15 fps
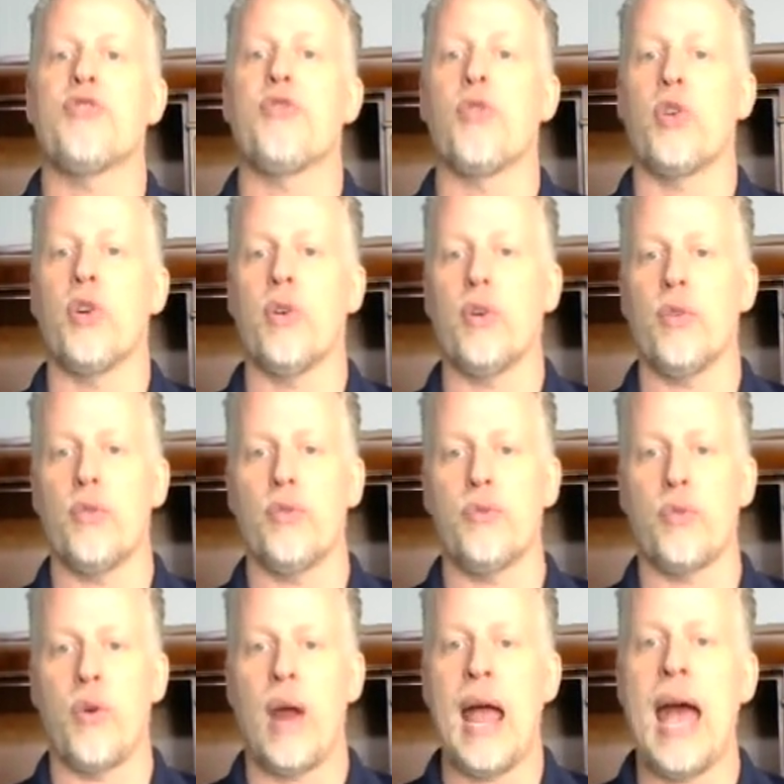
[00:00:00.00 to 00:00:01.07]

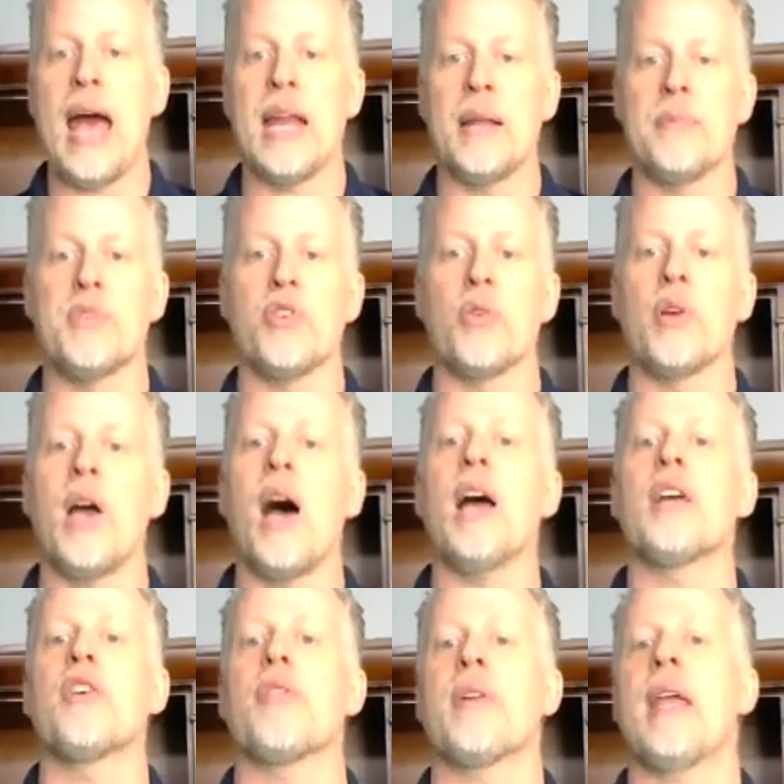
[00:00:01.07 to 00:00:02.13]
for Adam, so
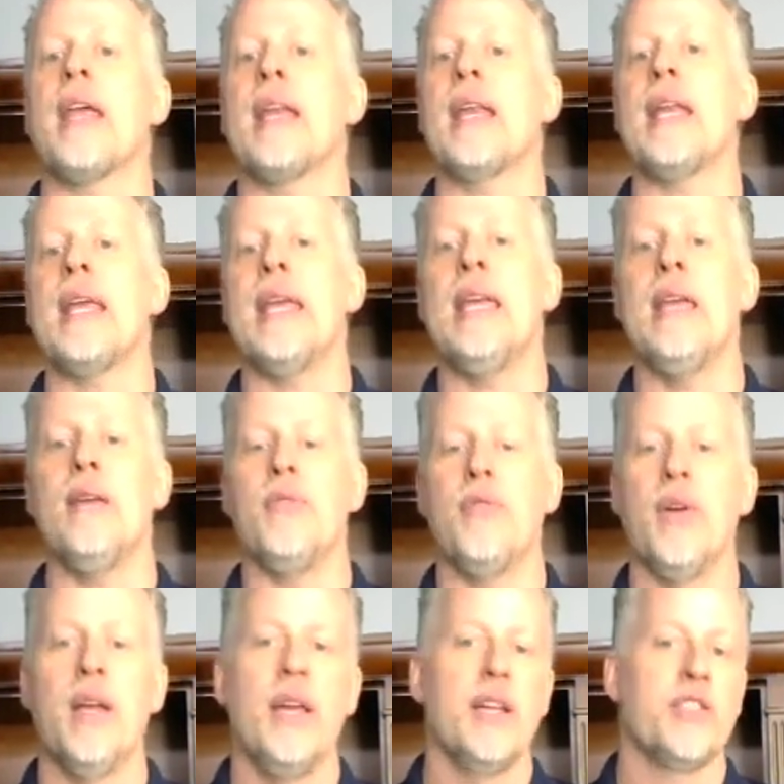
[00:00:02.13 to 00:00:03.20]
God created Eve.
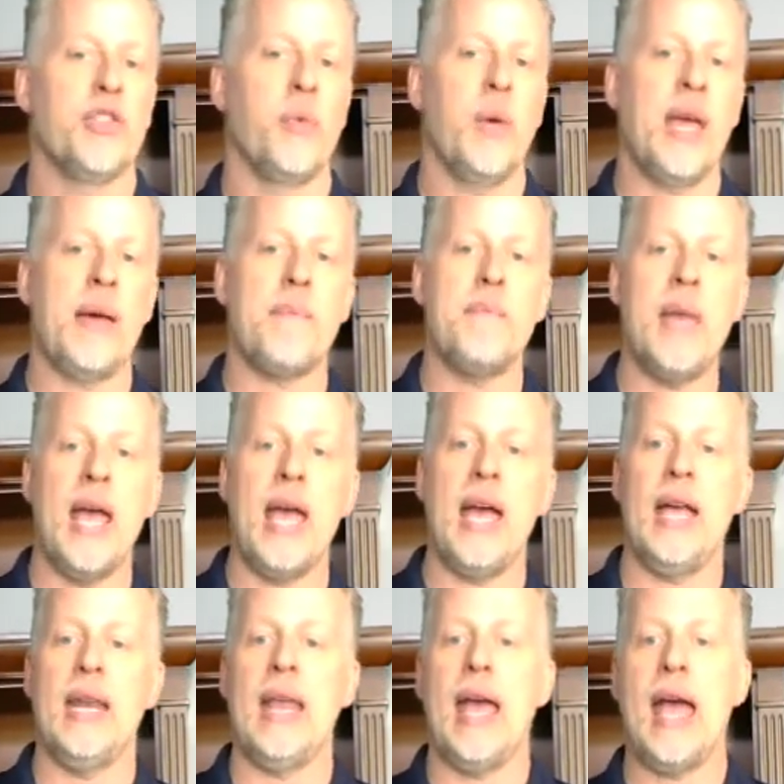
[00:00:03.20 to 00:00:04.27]
So we had
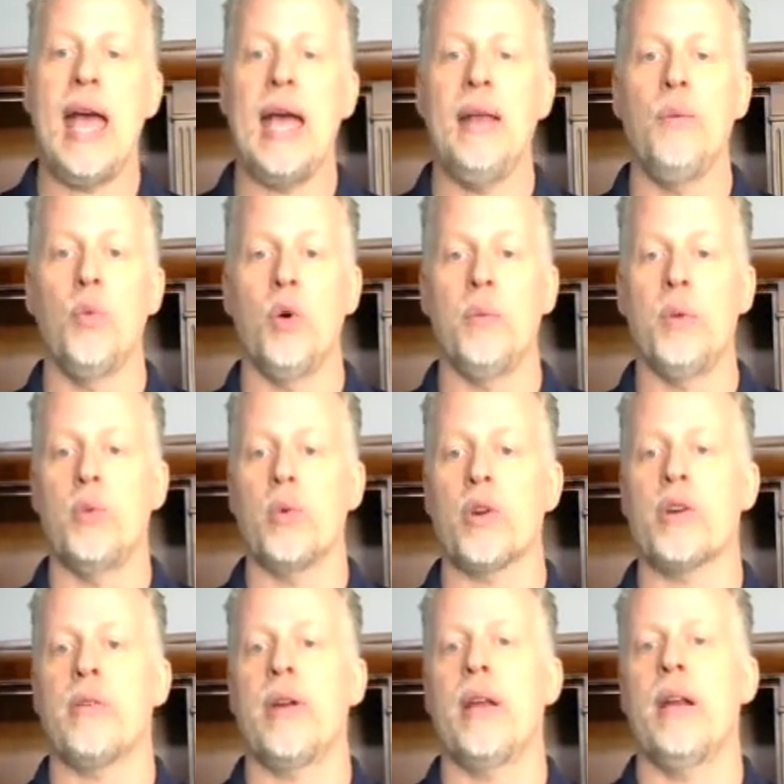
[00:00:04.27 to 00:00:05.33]
man and woman
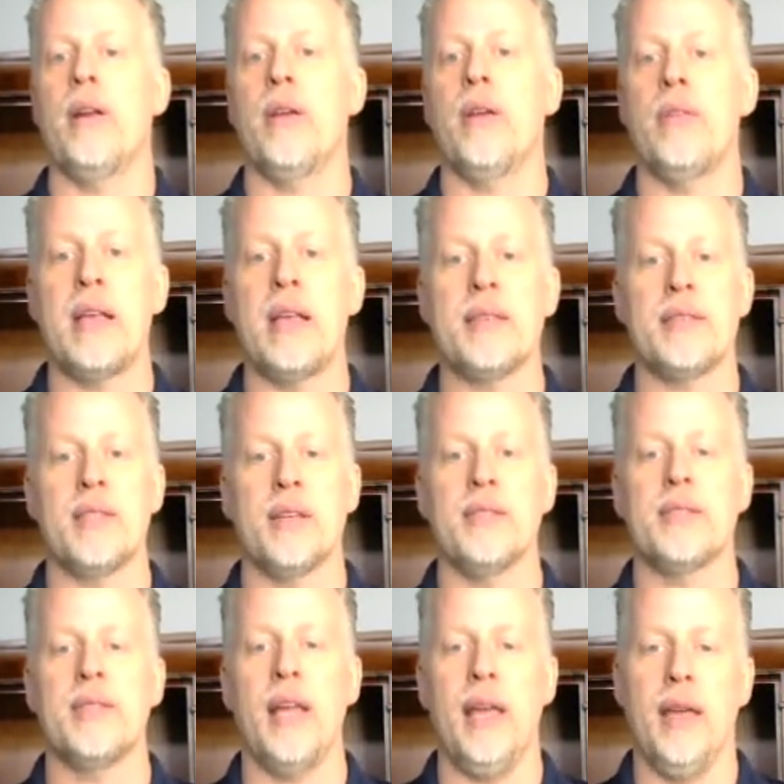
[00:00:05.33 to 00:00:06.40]
were created on that
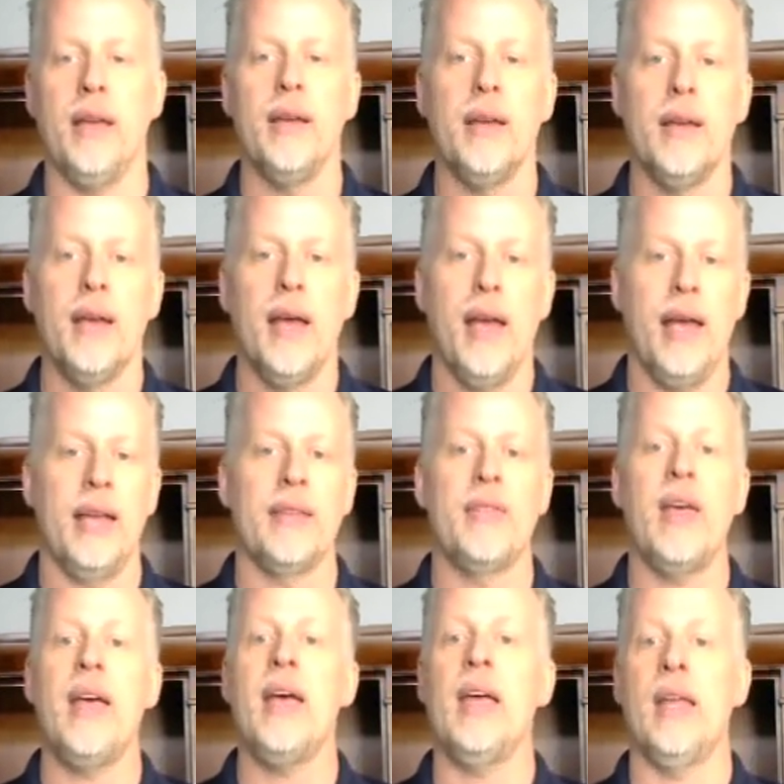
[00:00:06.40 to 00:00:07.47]
sixth day, and
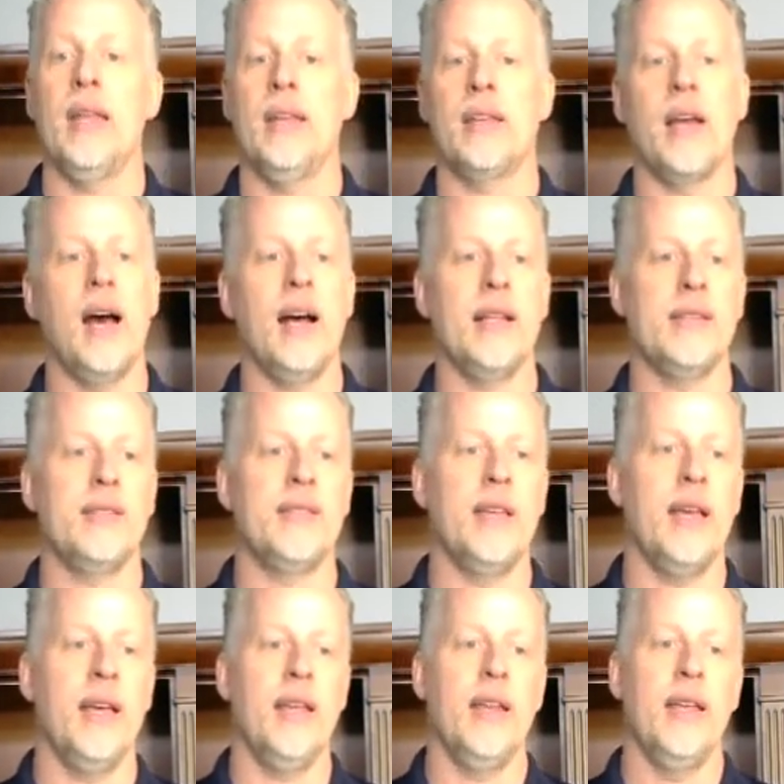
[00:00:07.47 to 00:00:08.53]
then God
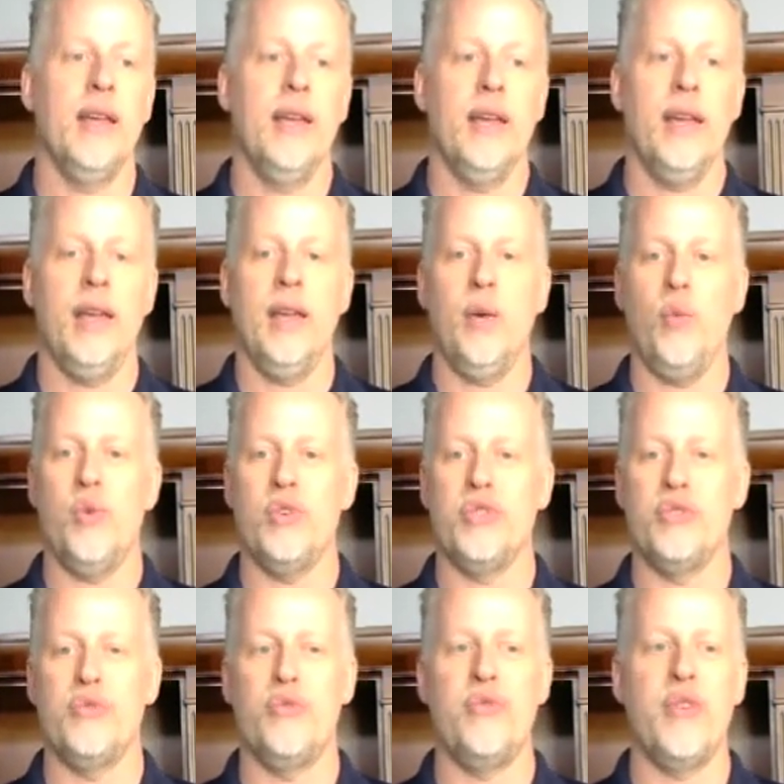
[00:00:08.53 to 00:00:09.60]
said it
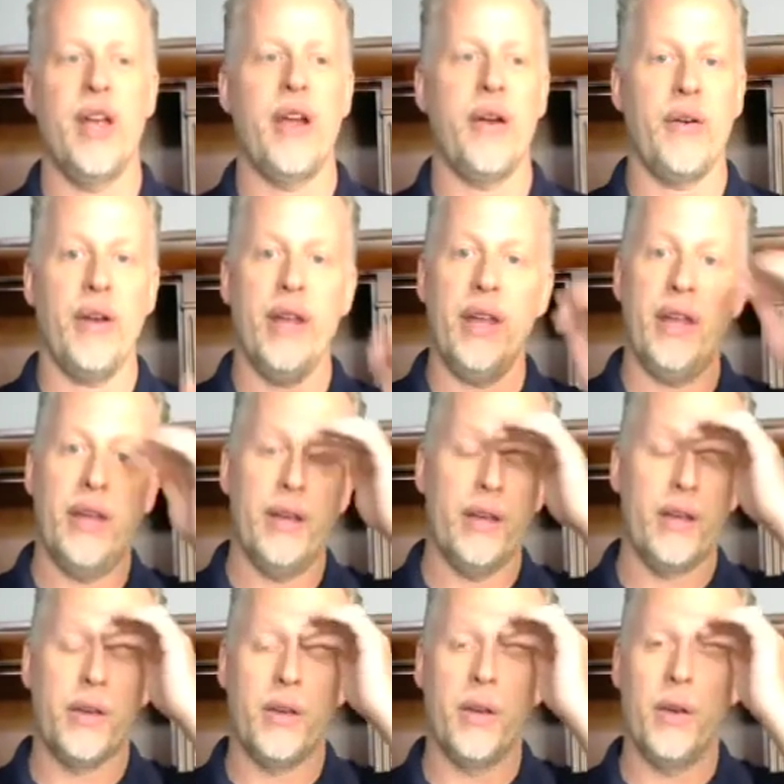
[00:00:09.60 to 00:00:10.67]
was very
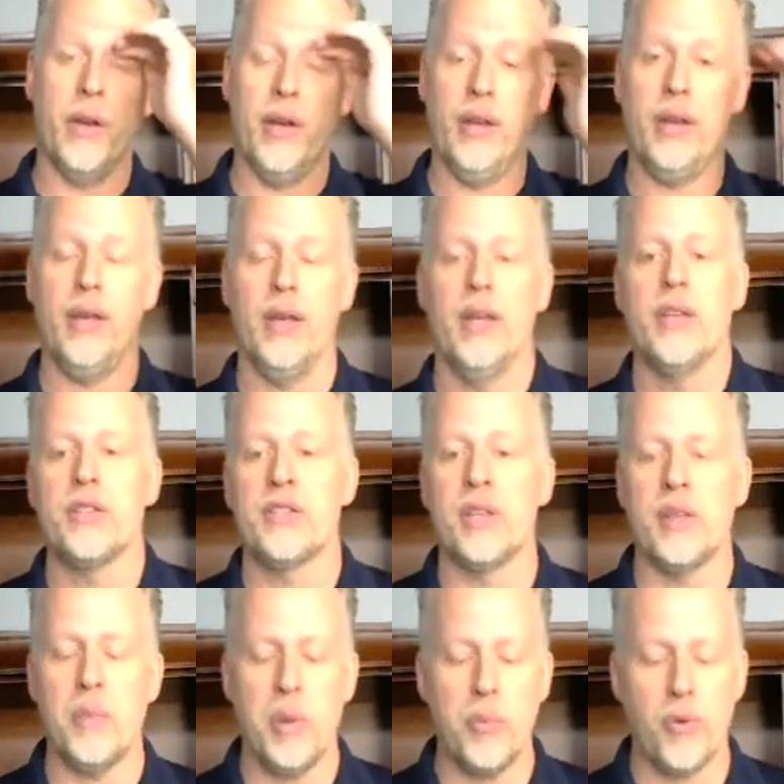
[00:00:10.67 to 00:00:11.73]
good. So
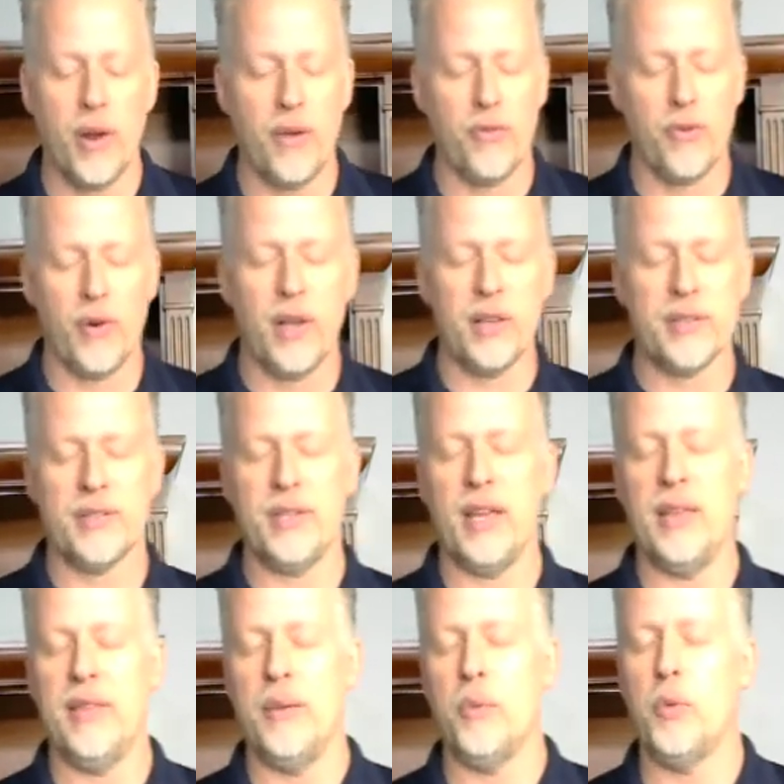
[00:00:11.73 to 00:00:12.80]
let me pray for us,
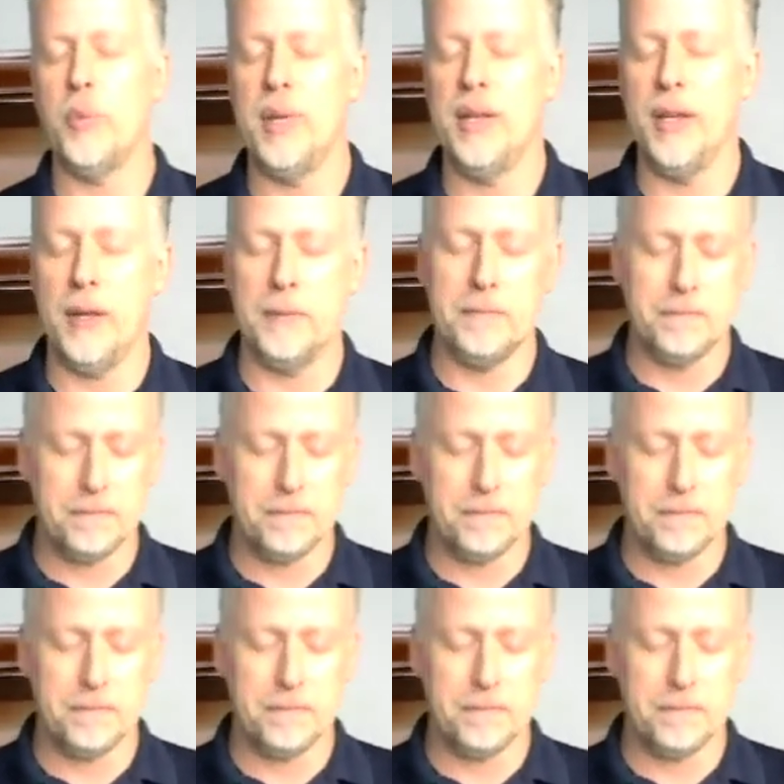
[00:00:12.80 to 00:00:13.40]
and then we'll be done.